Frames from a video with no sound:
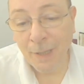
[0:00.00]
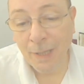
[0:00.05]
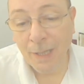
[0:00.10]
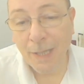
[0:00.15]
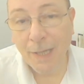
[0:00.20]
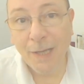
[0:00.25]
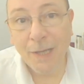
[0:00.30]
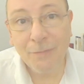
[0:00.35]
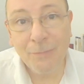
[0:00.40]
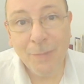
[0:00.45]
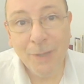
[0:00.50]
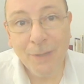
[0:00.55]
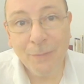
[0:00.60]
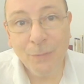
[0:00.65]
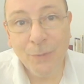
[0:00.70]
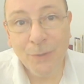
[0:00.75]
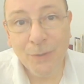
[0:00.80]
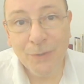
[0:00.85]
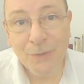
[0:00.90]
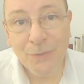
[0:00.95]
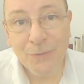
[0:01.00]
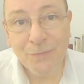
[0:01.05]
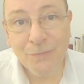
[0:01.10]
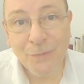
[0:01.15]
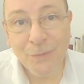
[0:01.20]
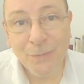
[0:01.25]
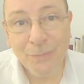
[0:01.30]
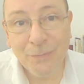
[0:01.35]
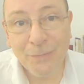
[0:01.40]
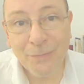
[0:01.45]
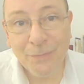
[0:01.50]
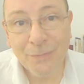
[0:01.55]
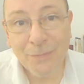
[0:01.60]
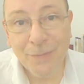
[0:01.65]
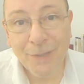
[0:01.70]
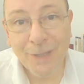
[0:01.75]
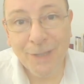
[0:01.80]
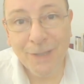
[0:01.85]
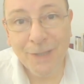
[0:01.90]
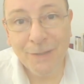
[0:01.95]
And I have my words from
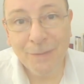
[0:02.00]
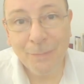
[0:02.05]
uh,